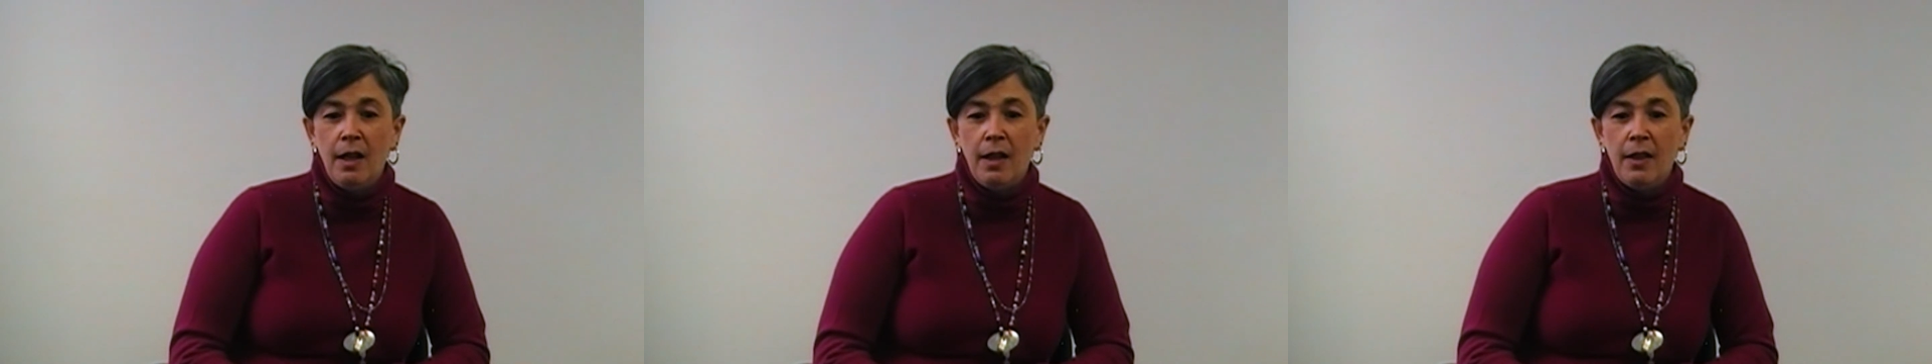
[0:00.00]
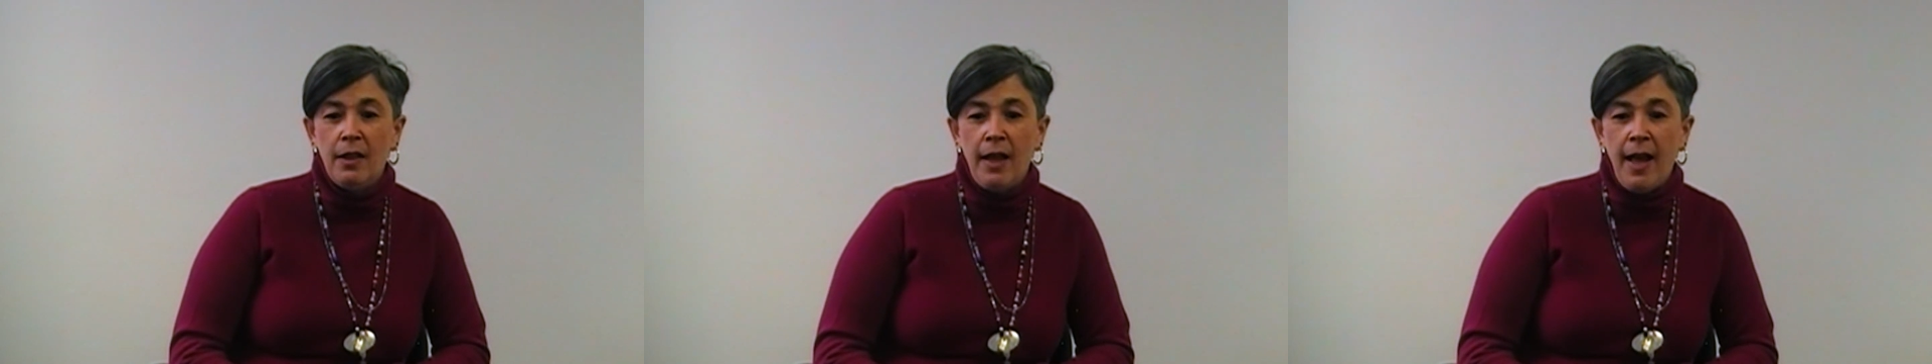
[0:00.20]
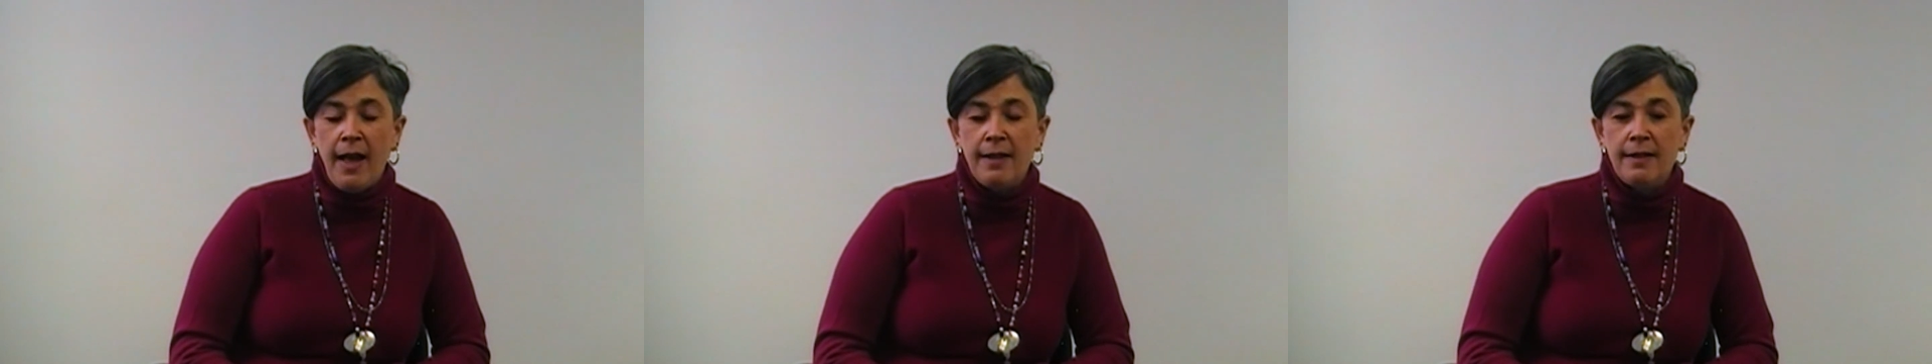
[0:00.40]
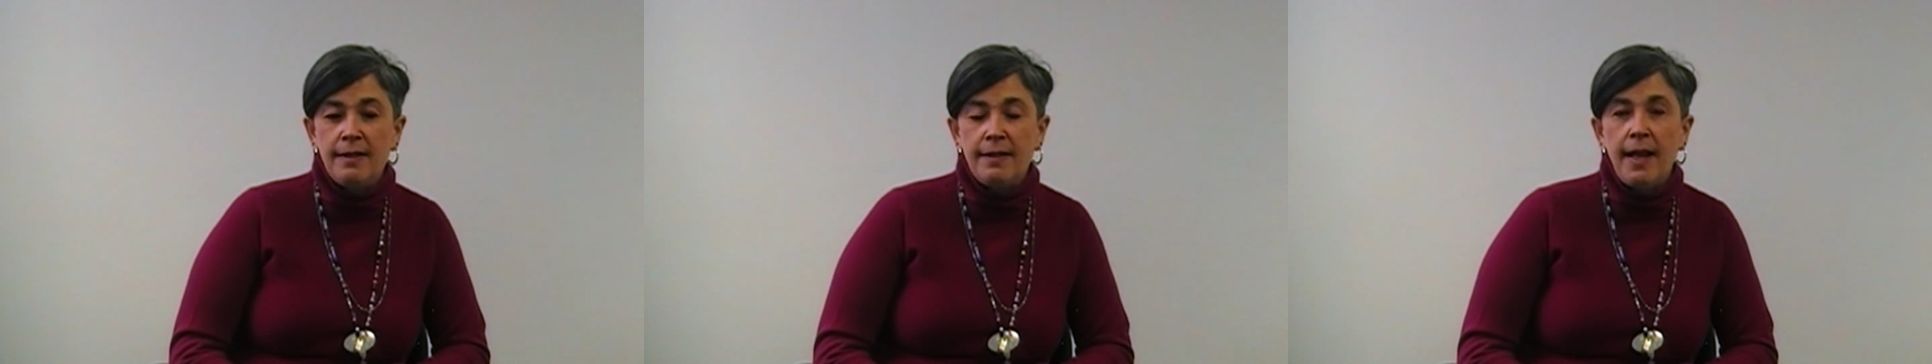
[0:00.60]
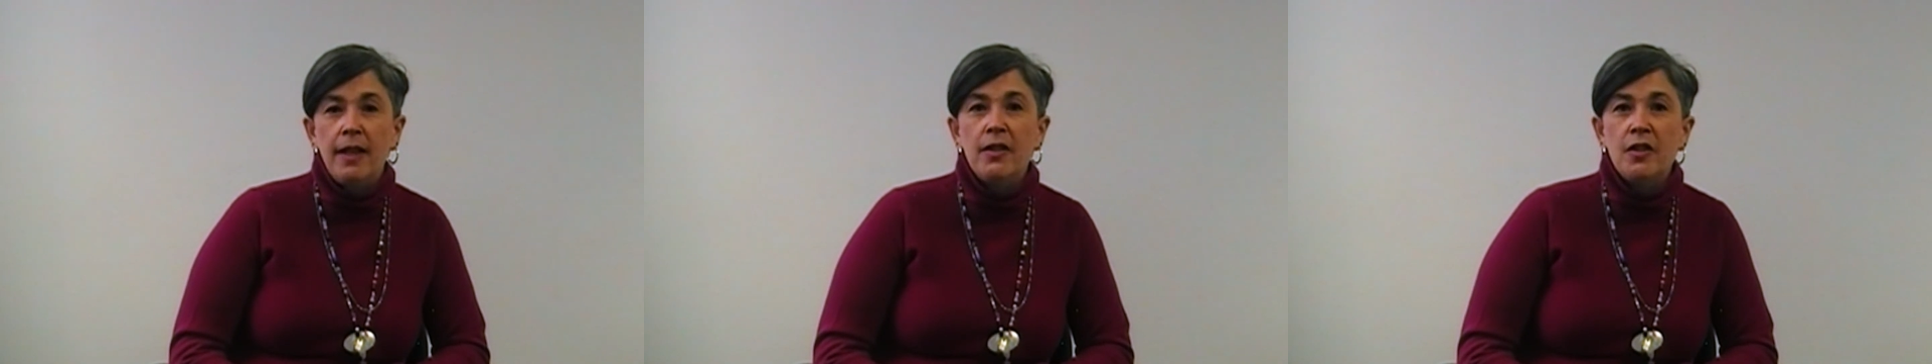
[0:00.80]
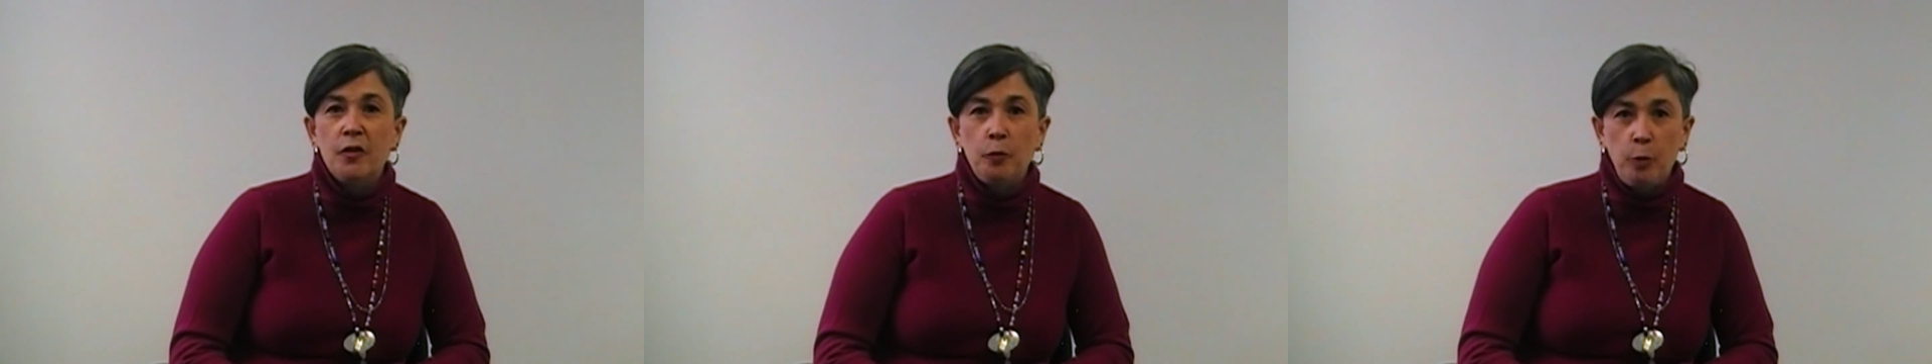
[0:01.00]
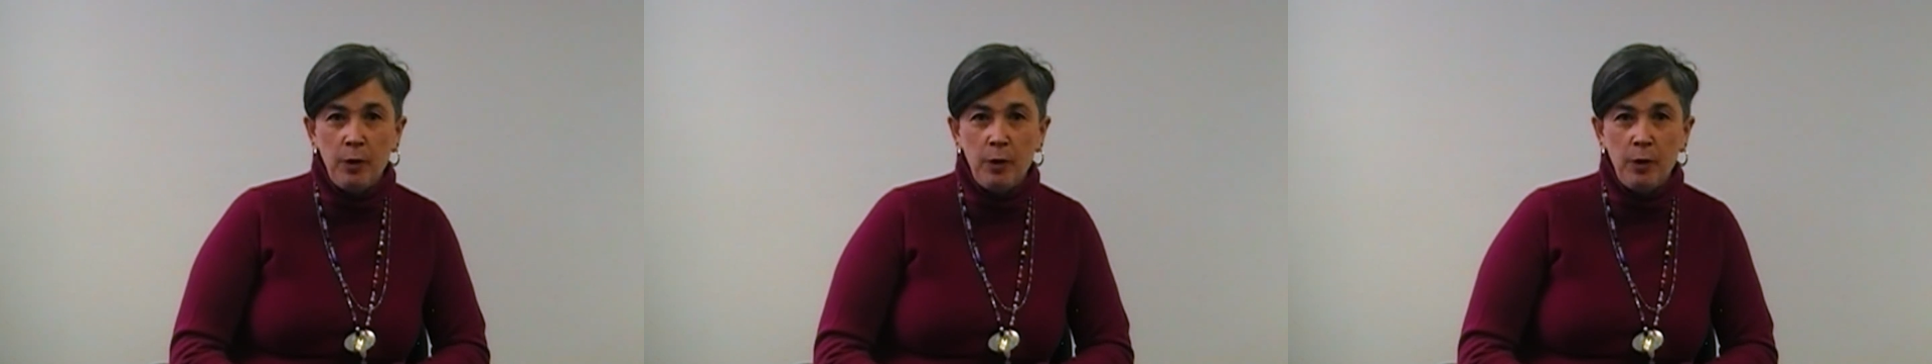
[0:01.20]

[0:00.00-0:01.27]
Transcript: that sense of